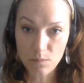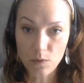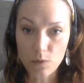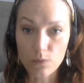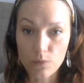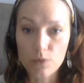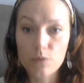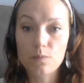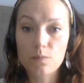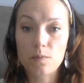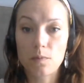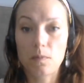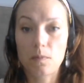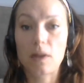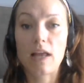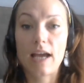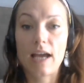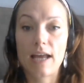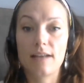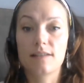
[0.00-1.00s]
group
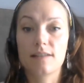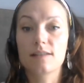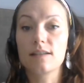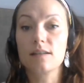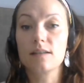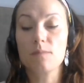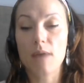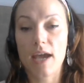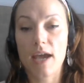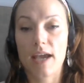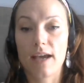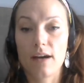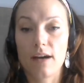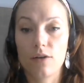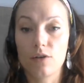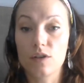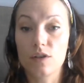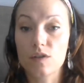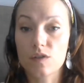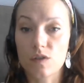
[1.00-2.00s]
plan is going to pay
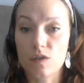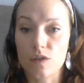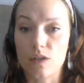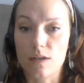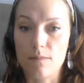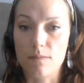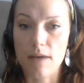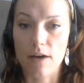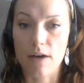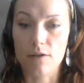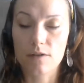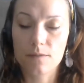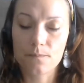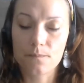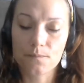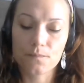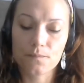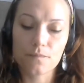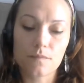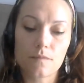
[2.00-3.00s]
out a certain amount.
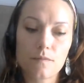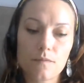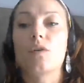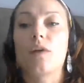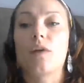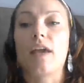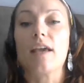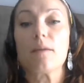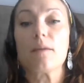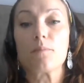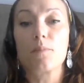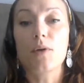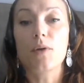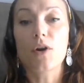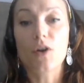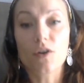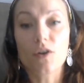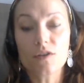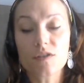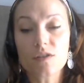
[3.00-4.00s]
So a
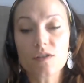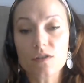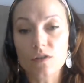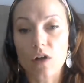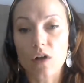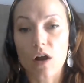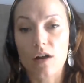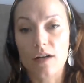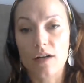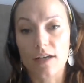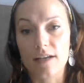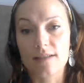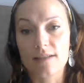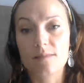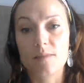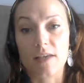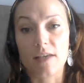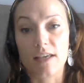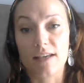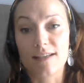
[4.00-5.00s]
personal
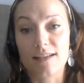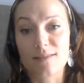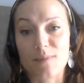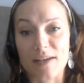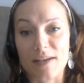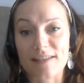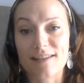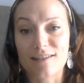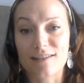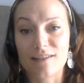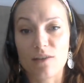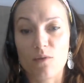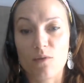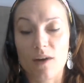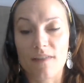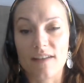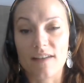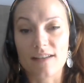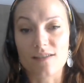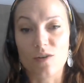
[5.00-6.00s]
RESP is basically one
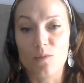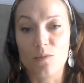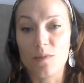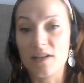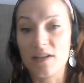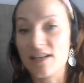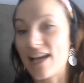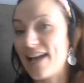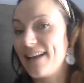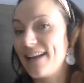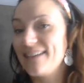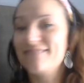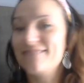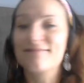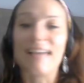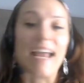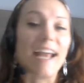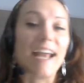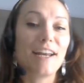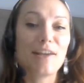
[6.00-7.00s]
that's opened at
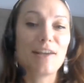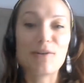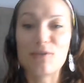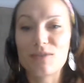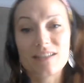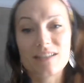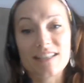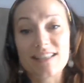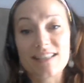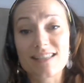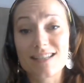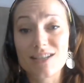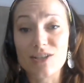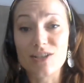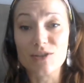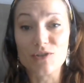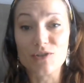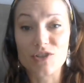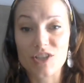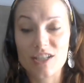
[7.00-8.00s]
any old
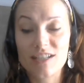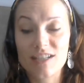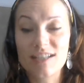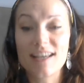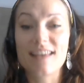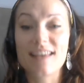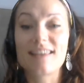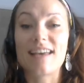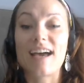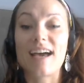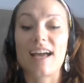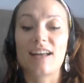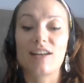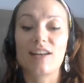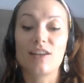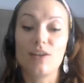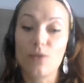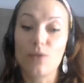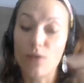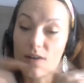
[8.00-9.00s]
institution that
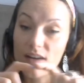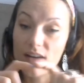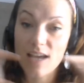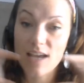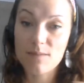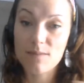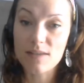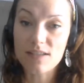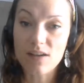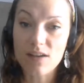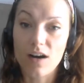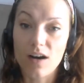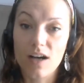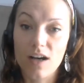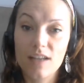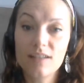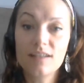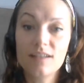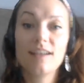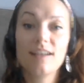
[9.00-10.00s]
your name is
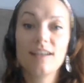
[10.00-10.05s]
on